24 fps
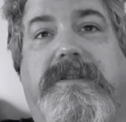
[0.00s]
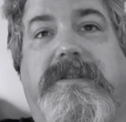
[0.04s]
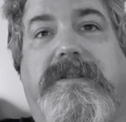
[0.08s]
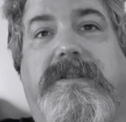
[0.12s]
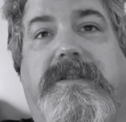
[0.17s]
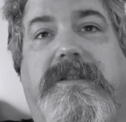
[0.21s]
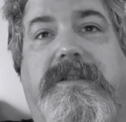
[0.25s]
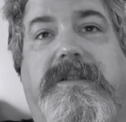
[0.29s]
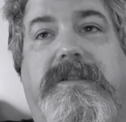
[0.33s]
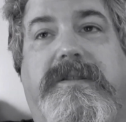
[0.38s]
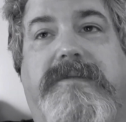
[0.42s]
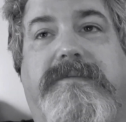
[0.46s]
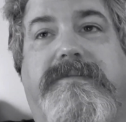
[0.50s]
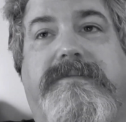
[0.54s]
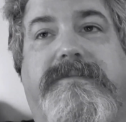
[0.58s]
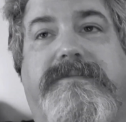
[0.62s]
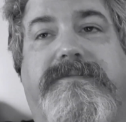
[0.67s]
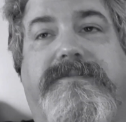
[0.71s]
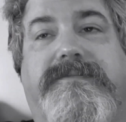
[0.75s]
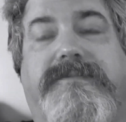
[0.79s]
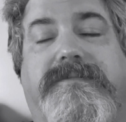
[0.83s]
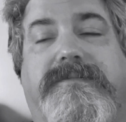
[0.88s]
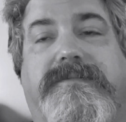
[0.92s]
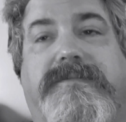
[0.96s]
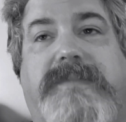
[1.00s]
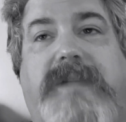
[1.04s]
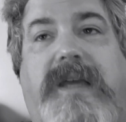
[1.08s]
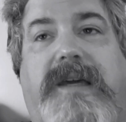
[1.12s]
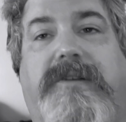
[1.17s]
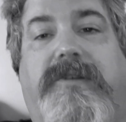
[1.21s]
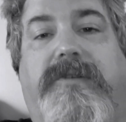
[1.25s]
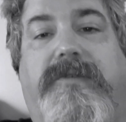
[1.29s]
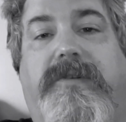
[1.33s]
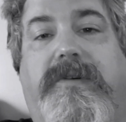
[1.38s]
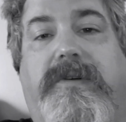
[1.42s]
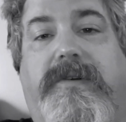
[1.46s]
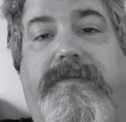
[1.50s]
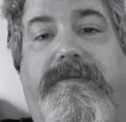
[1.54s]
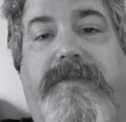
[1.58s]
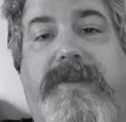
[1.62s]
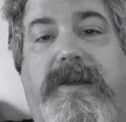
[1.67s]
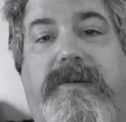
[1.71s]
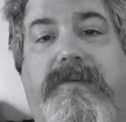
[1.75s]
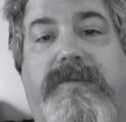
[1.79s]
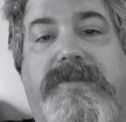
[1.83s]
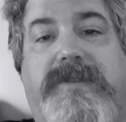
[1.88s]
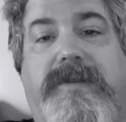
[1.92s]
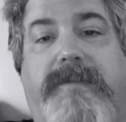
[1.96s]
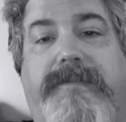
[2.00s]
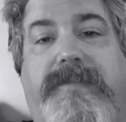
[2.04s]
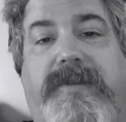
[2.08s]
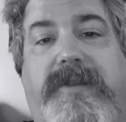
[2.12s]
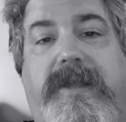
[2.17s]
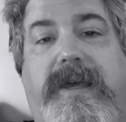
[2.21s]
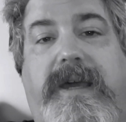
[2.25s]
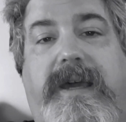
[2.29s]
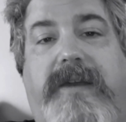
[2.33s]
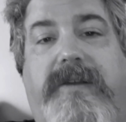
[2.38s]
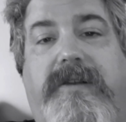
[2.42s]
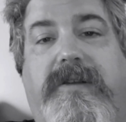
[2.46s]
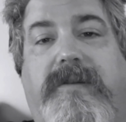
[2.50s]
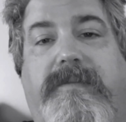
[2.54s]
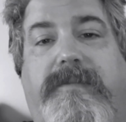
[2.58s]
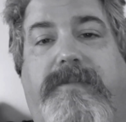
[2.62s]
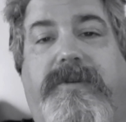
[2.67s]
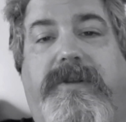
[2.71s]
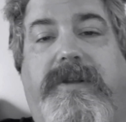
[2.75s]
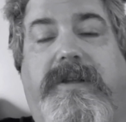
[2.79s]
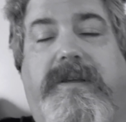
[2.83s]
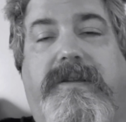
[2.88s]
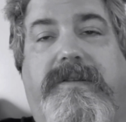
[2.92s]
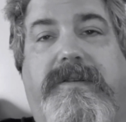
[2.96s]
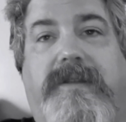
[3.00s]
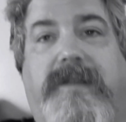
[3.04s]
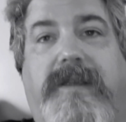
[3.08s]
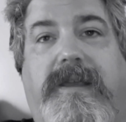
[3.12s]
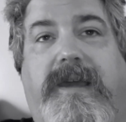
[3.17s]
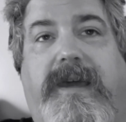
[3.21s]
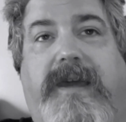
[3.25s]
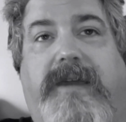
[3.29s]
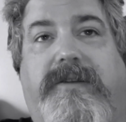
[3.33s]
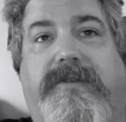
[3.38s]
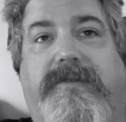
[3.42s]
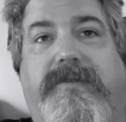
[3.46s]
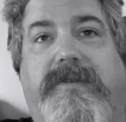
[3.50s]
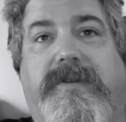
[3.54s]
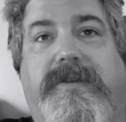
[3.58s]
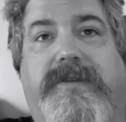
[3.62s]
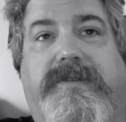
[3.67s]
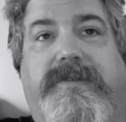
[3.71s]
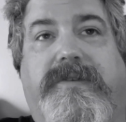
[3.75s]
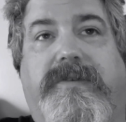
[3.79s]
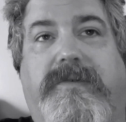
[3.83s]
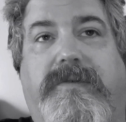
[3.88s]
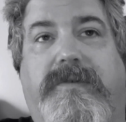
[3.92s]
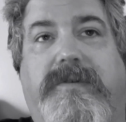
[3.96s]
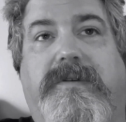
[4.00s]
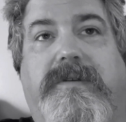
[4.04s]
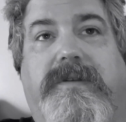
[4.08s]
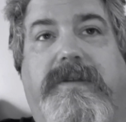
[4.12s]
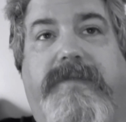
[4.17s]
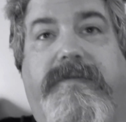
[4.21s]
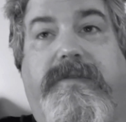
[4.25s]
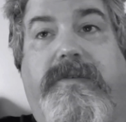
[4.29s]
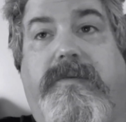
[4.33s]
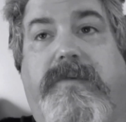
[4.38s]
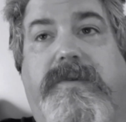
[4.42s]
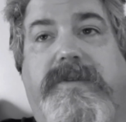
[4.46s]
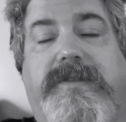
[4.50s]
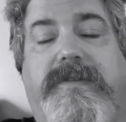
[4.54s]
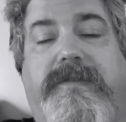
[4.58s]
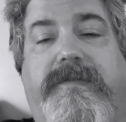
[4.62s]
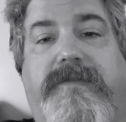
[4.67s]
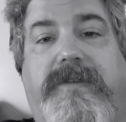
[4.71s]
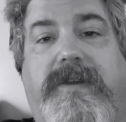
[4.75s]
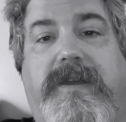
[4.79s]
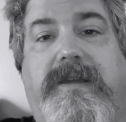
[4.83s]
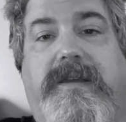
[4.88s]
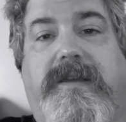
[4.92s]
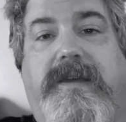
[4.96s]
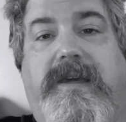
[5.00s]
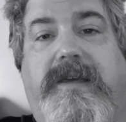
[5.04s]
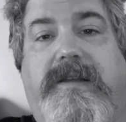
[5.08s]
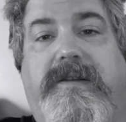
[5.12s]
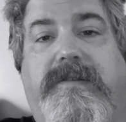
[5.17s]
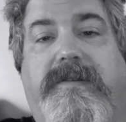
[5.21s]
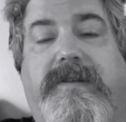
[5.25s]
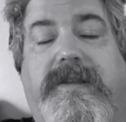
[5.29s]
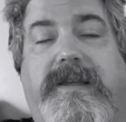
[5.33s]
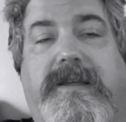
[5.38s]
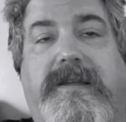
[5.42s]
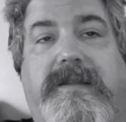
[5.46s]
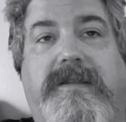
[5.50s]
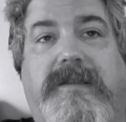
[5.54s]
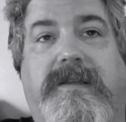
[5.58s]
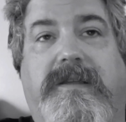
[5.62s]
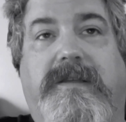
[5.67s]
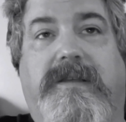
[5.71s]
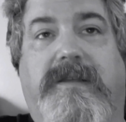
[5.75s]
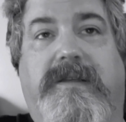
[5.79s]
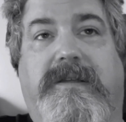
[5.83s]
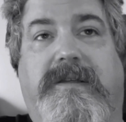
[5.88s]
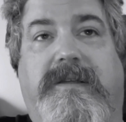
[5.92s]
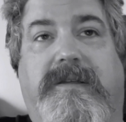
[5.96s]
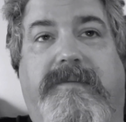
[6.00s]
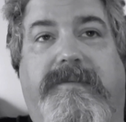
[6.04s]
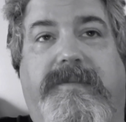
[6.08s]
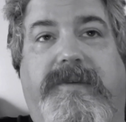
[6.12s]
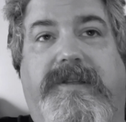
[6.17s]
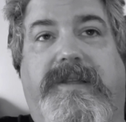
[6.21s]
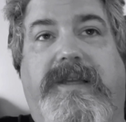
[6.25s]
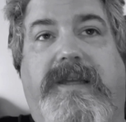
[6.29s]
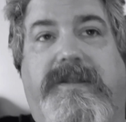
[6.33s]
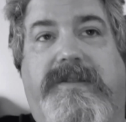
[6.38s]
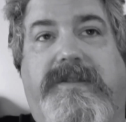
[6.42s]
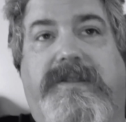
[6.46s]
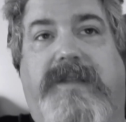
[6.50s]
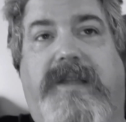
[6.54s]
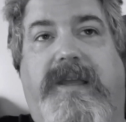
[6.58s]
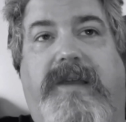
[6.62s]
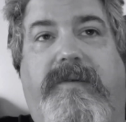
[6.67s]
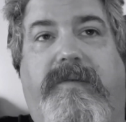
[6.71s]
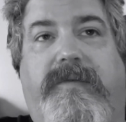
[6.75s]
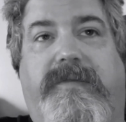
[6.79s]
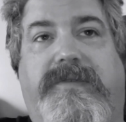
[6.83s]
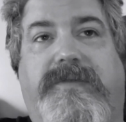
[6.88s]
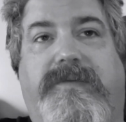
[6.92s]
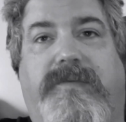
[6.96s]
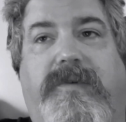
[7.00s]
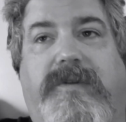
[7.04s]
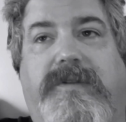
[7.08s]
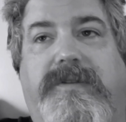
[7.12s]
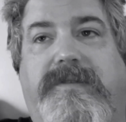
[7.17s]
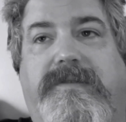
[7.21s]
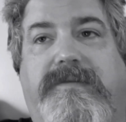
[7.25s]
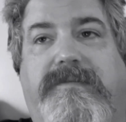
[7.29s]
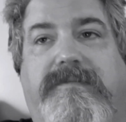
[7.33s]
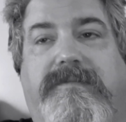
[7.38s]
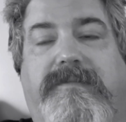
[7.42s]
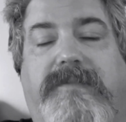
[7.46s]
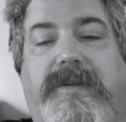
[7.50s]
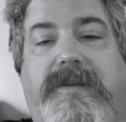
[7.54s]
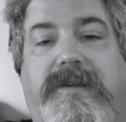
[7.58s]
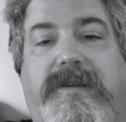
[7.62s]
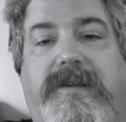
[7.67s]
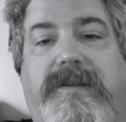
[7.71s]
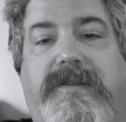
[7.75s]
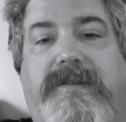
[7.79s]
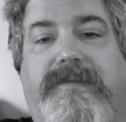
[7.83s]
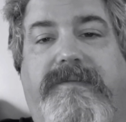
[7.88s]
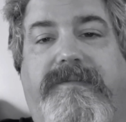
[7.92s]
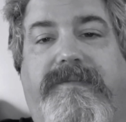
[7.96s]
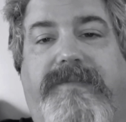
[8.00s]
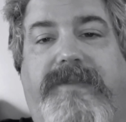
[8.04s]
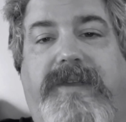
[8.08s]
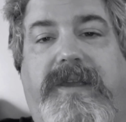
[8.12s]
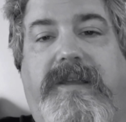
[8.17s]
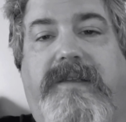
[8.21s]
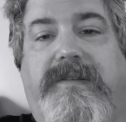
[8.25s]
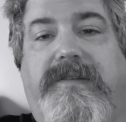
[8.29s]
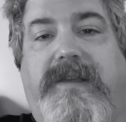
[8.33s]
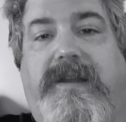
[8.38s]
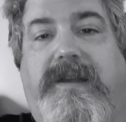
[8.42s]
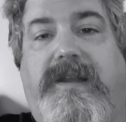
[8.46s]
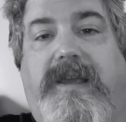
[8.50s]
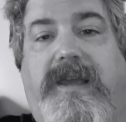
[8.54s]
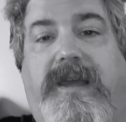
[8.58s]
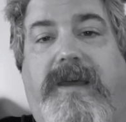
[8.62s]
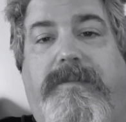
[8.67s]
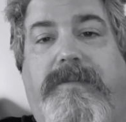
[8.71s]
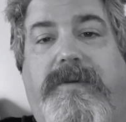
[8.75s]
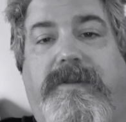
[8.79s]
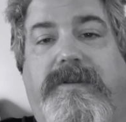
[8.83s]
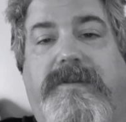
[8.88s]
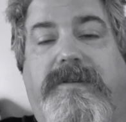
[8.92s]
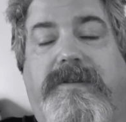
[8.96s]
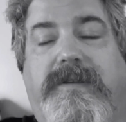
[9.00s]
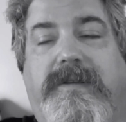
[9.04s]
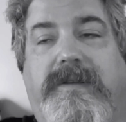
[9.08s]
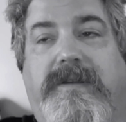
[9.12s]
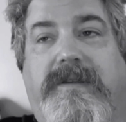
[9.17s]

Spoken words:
I don't know if that was a bladder put on the actress or if it was a fake head or not, but that was one thing that happened.